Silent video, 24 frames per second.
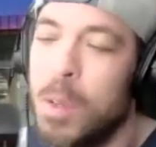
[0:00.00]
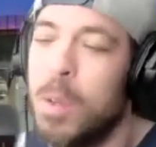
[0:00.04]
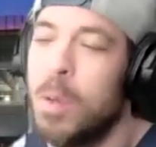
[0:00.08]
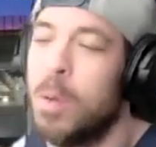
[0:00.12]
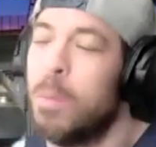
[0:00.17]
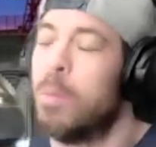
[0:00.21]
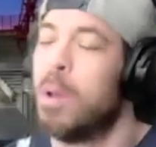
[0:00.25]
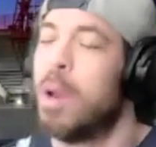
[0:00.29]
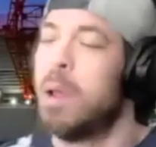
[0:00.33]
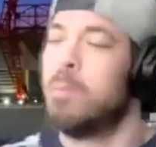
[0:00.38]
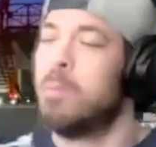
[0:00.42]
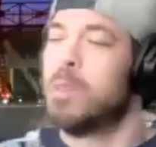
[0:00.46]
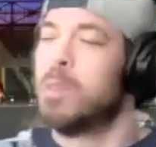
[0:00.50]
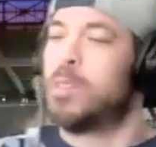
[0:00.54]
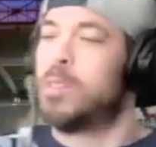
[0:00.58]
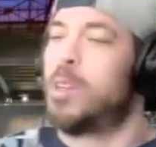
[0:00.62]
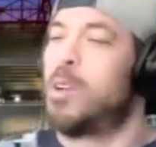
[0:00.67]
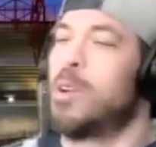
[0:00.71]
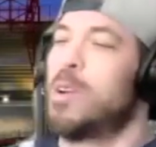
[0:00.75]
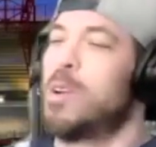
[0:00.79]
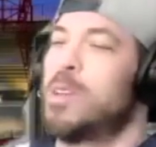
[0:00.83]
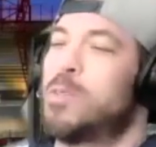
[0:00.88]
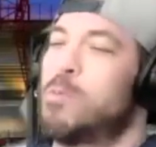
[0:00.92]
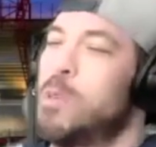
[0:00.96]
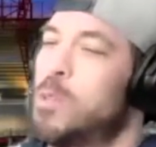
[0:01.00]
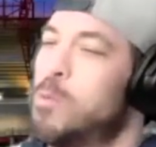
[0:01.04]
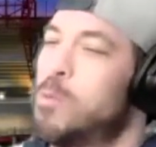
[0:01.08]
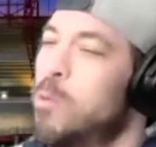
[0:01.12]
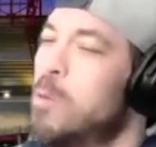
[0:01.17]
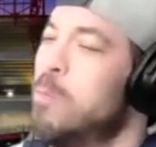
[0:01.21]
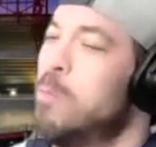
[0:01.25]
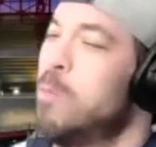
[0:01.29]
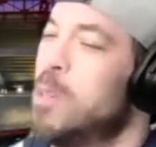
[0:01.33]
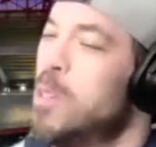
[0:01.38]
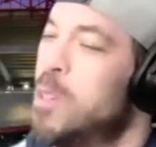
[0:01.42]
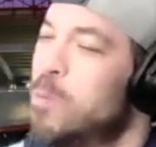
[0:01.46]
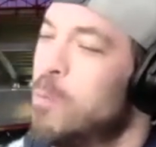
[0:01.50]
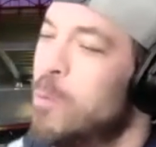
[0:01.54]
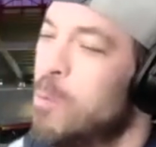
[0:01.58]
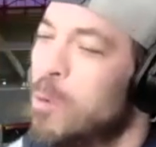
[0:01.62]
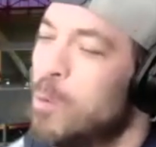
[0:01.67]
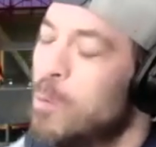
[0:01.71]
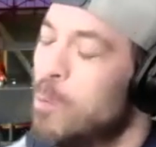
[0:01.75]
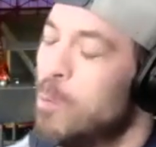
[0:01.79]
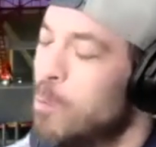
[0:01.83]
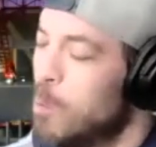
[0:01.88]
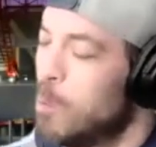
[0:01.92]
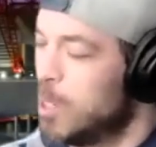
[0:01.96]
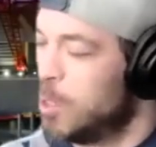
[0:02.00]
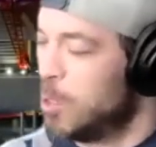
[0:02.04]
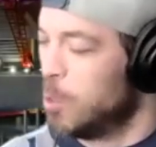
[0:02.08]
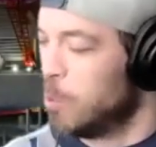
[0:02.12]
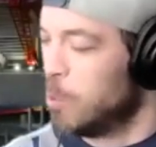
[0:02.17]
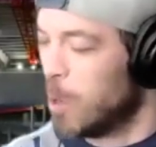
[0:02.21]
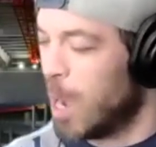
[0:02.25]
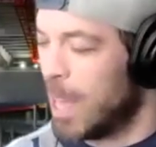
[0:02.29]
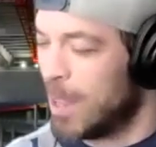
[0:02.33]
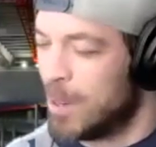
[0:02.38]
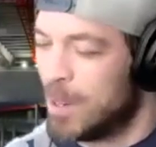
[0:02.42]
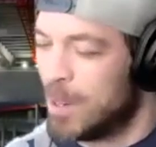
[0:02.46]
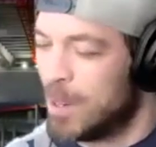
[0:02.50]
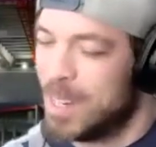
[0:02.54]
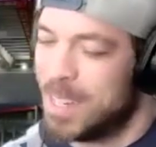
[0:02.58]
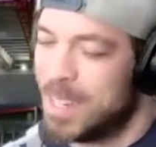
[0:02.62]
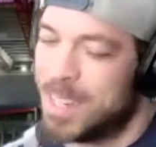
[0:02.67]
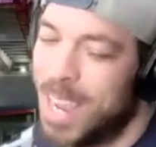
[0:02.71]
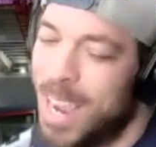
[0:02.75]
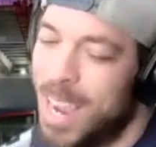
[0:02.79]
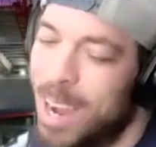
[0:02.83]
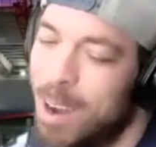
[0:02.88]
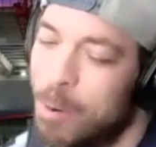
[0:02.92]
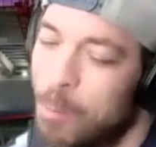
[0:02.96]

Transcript: but I'm just curious, which one would you rather desire?